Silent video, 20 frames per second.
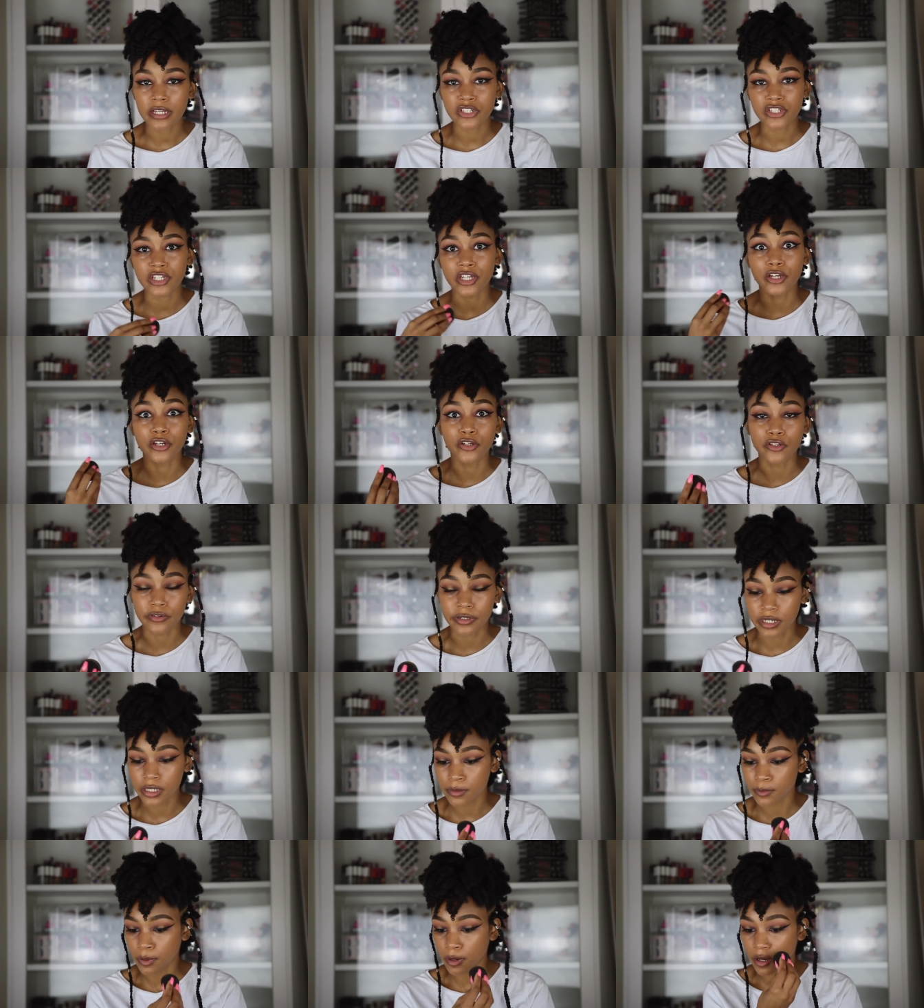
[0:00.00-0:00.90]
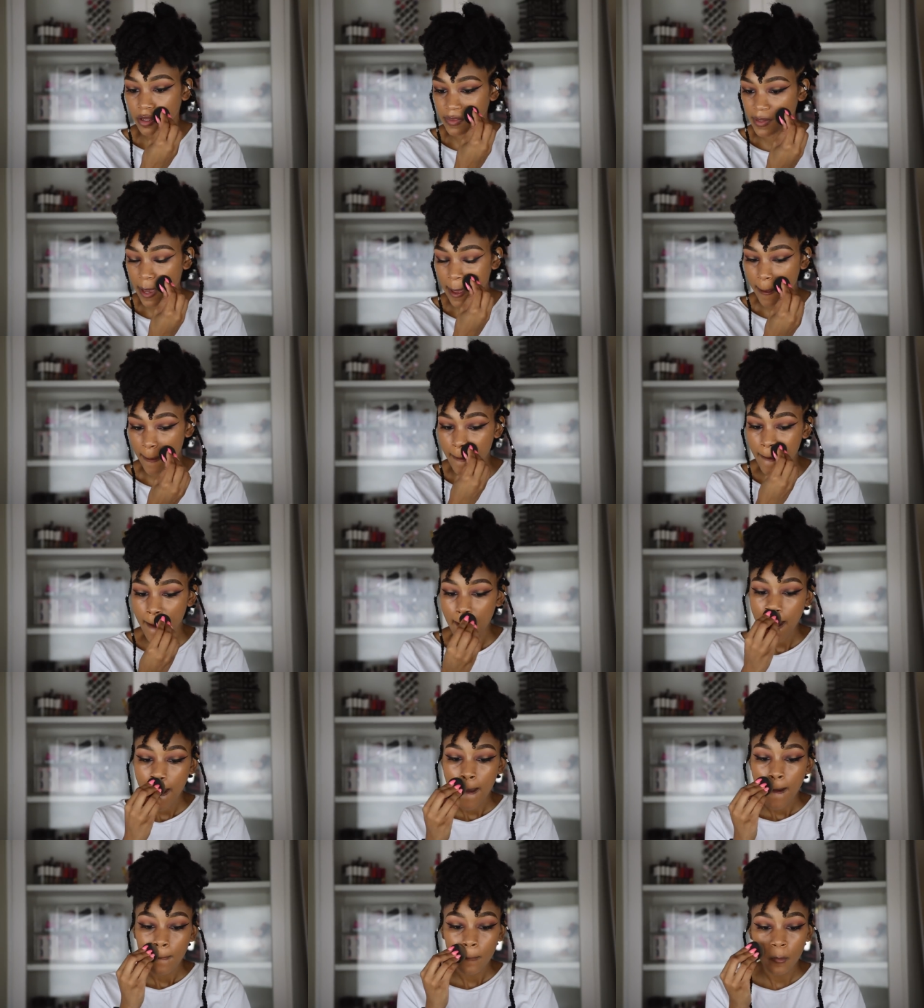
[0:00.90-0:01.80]
She agreed upon that
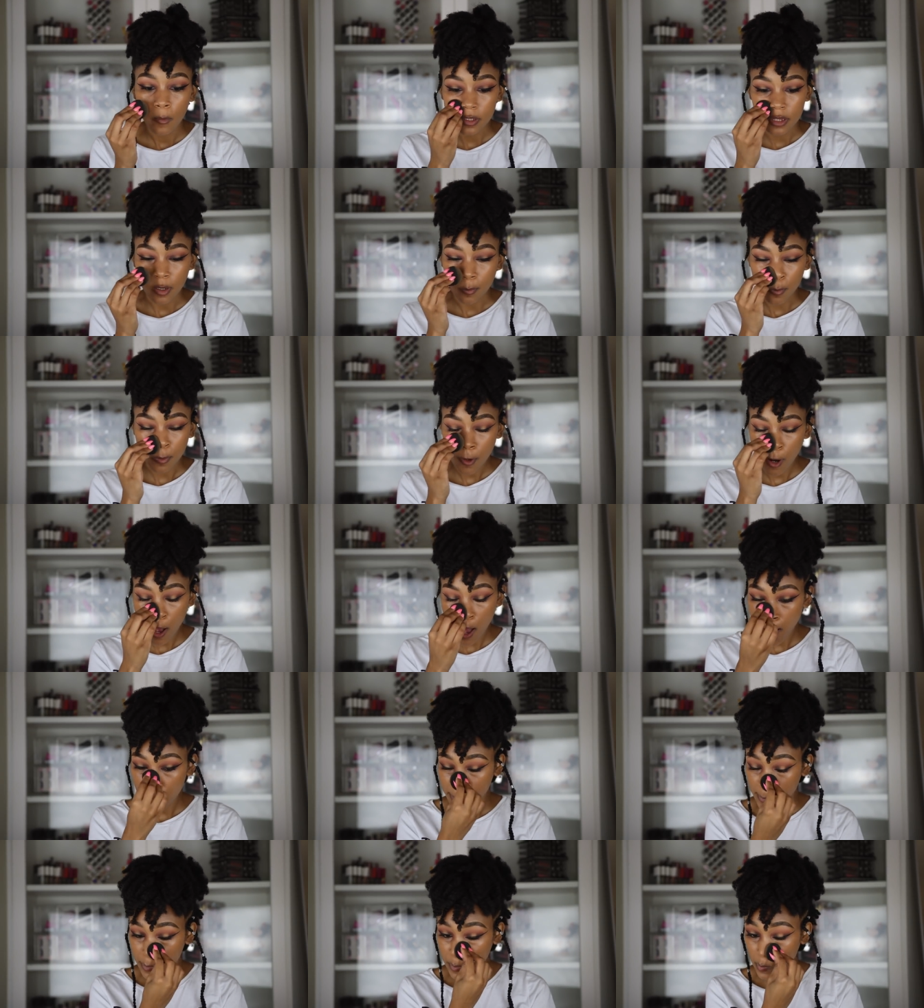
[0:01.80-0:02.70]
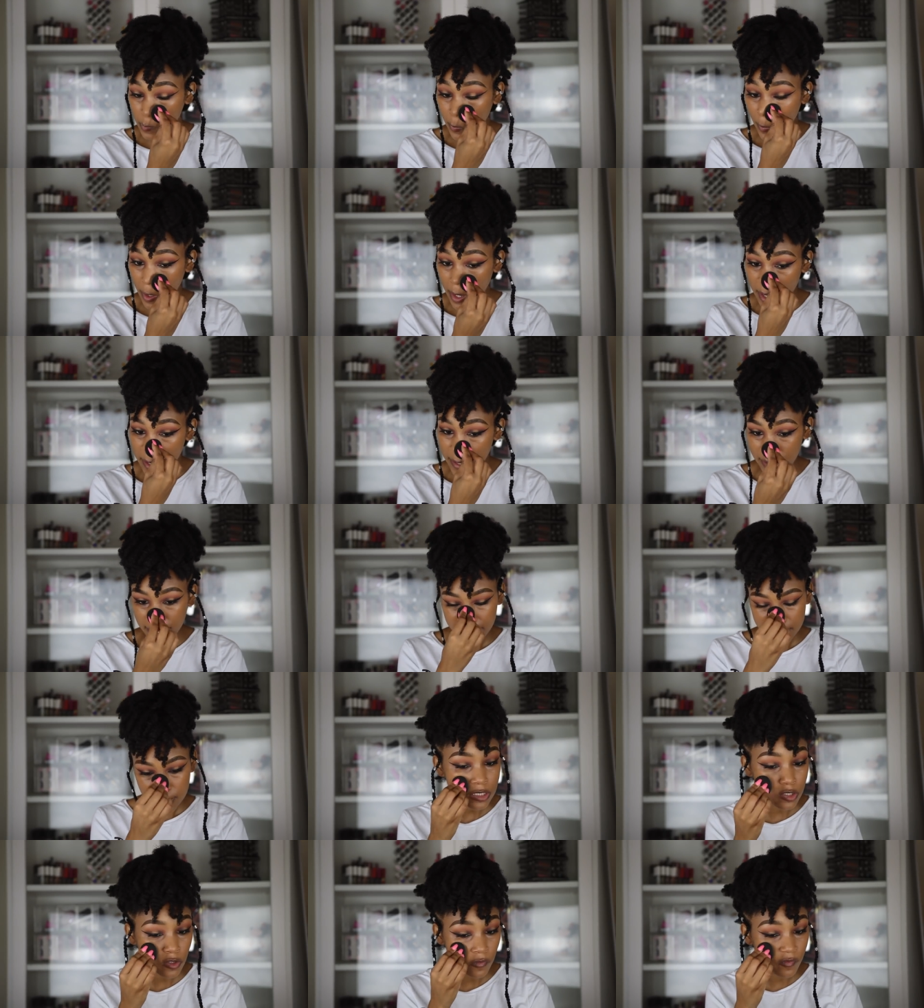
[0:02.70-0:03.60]
what the problem
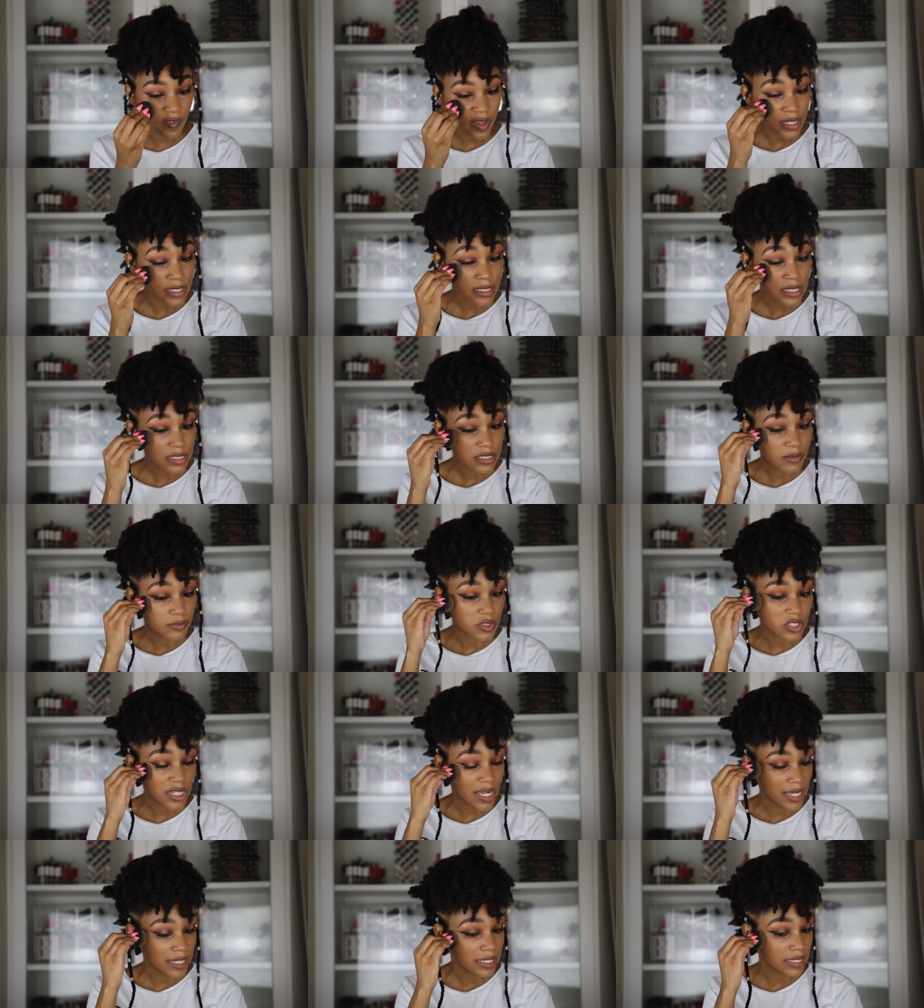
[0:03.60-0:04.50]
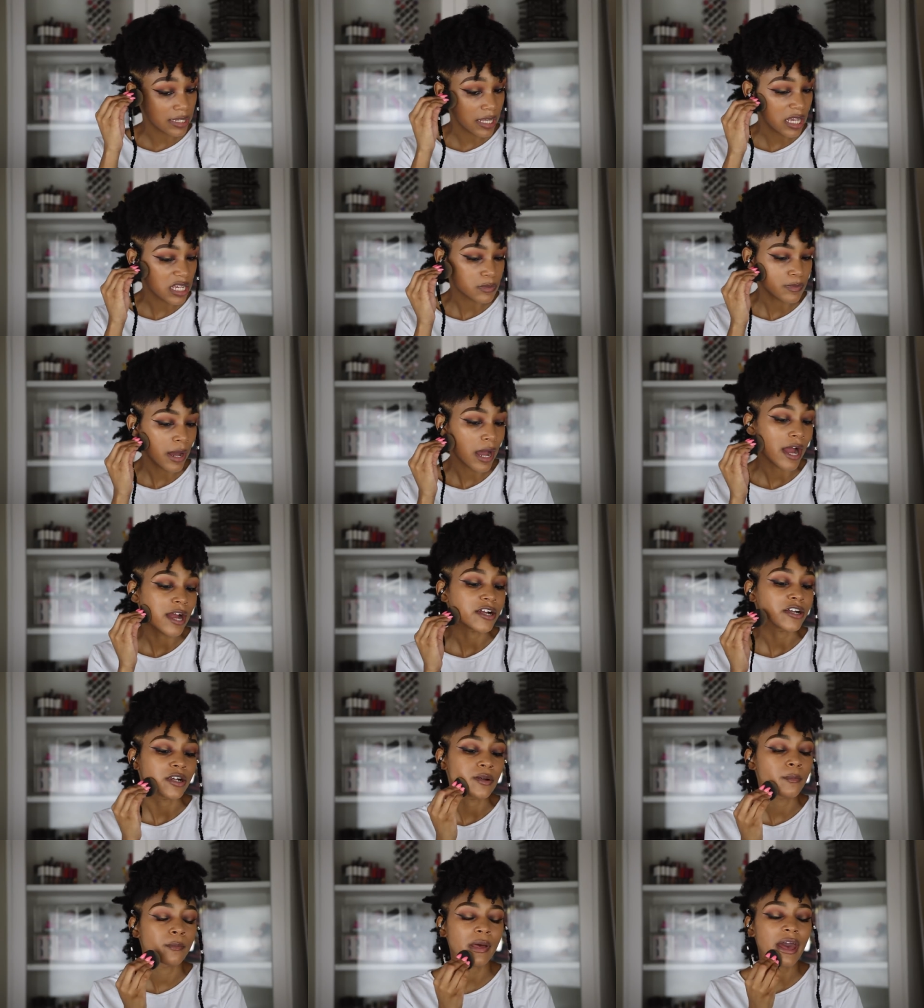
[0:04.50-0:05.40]
was, Too Faced did some shady things behind
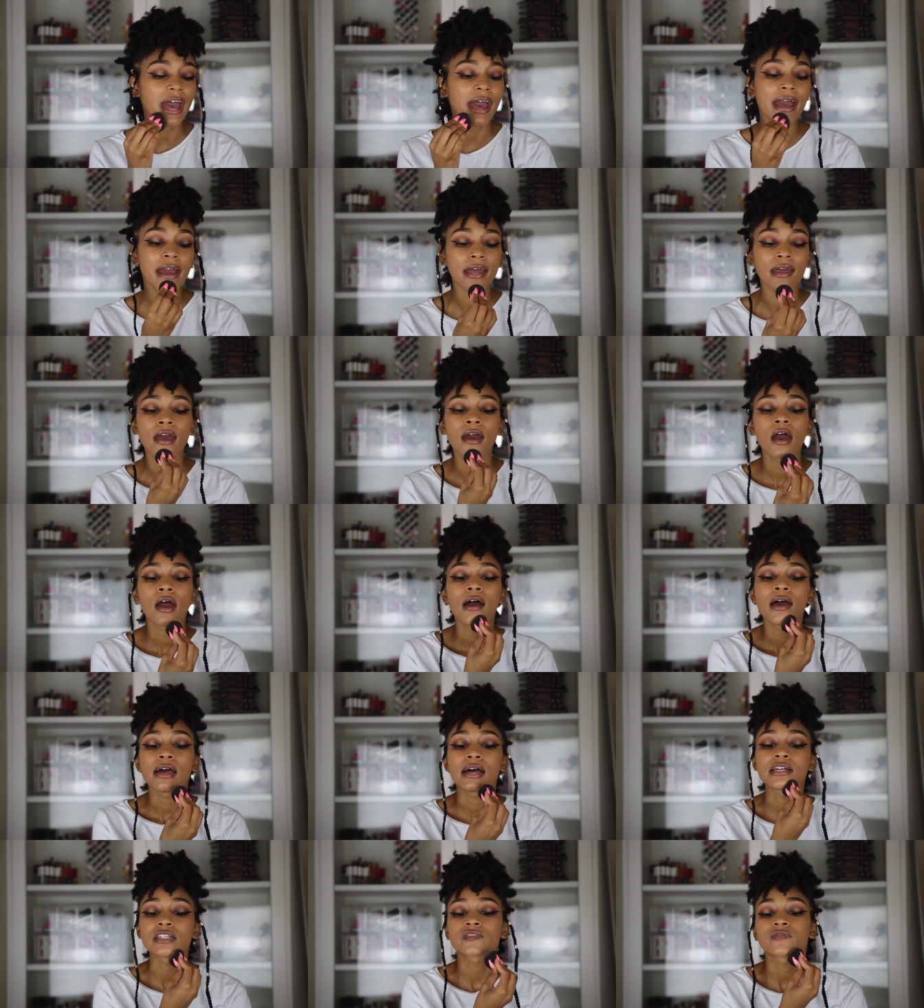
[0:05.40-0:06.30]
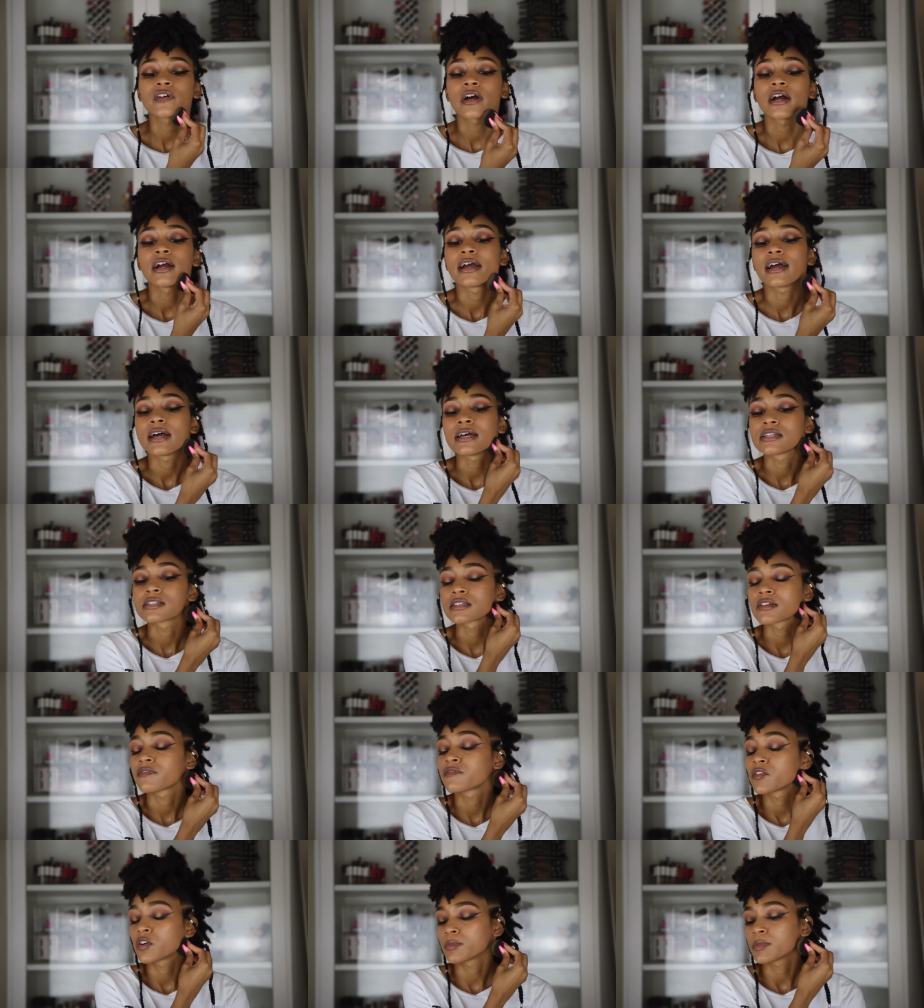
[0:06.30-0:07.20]
her back as far as the
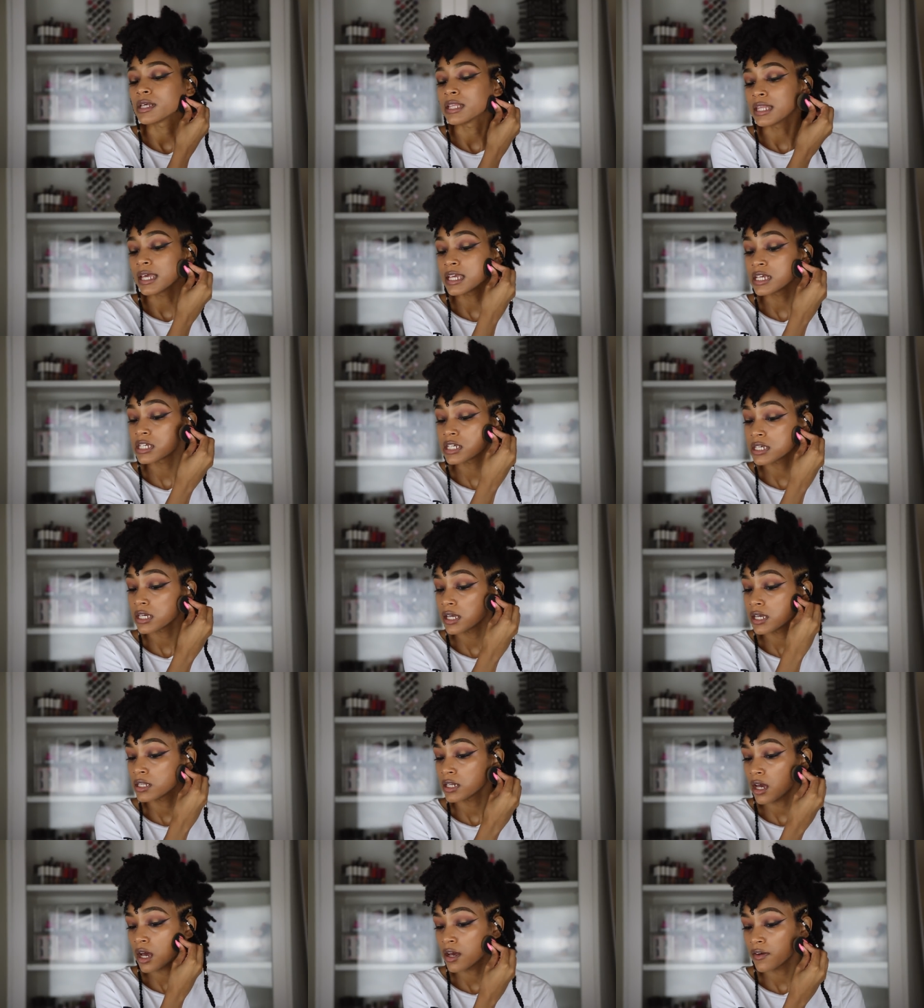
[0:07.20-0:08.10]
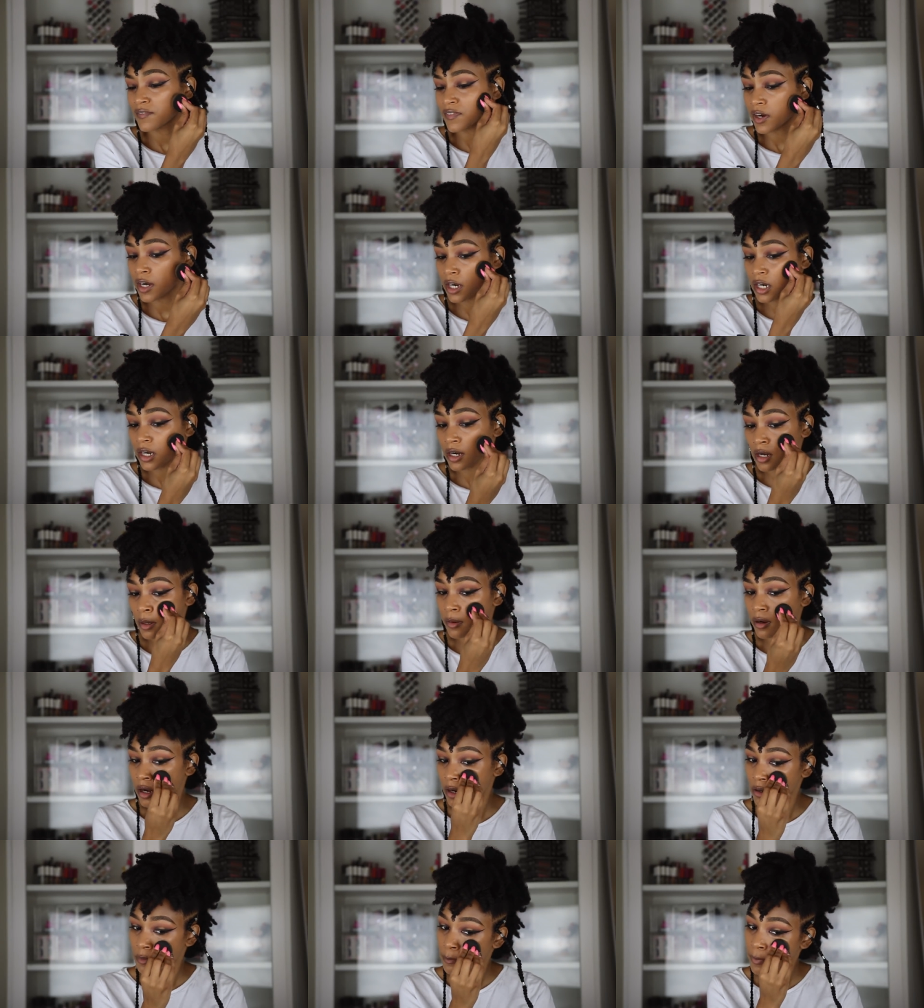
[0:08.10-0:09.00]
formulation of
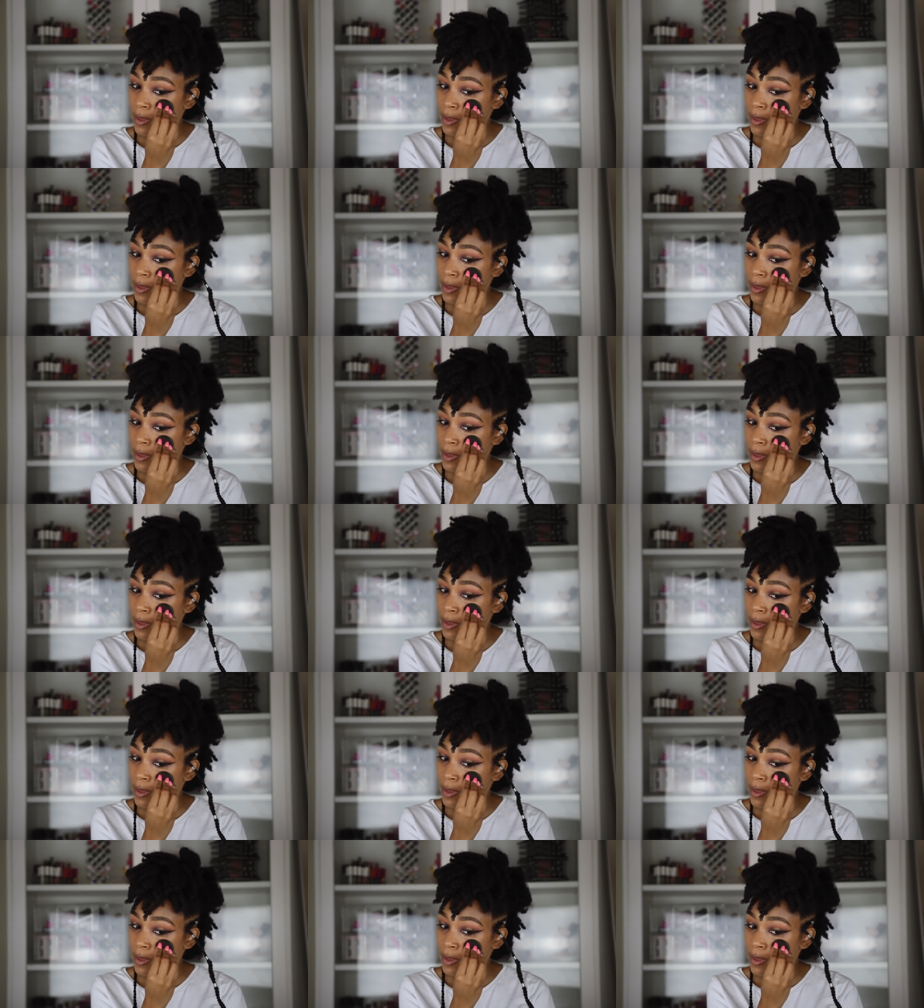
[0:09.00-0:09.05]
her